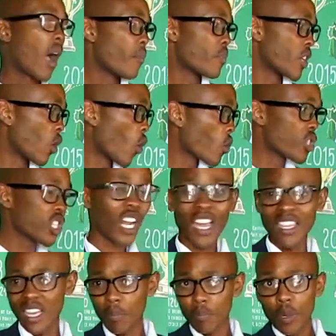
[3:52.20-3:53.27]
the low GI
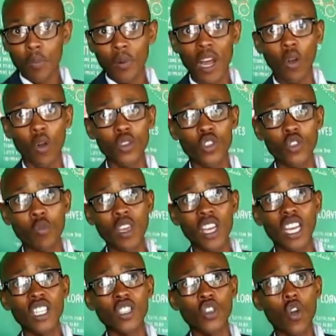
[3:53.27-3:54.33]
that people are consuming
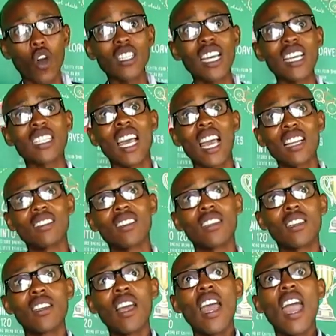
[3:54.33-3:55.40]
is not as healthy
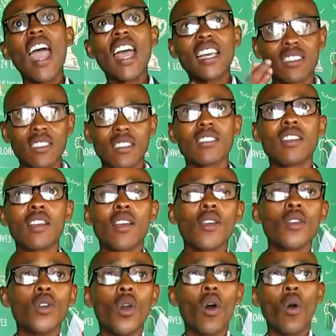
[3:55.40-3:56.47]
as
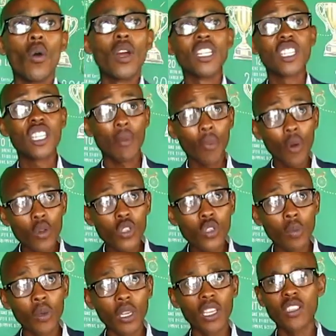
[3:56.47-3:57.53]
it's supposed to
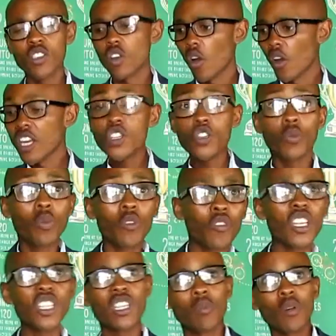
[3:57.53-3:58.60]
be. So it should be
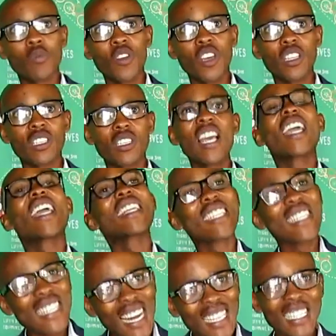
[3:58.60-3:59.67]
vegetable based. It
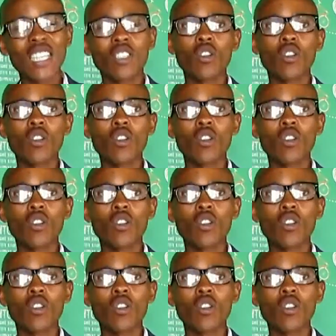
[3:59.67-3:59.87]
started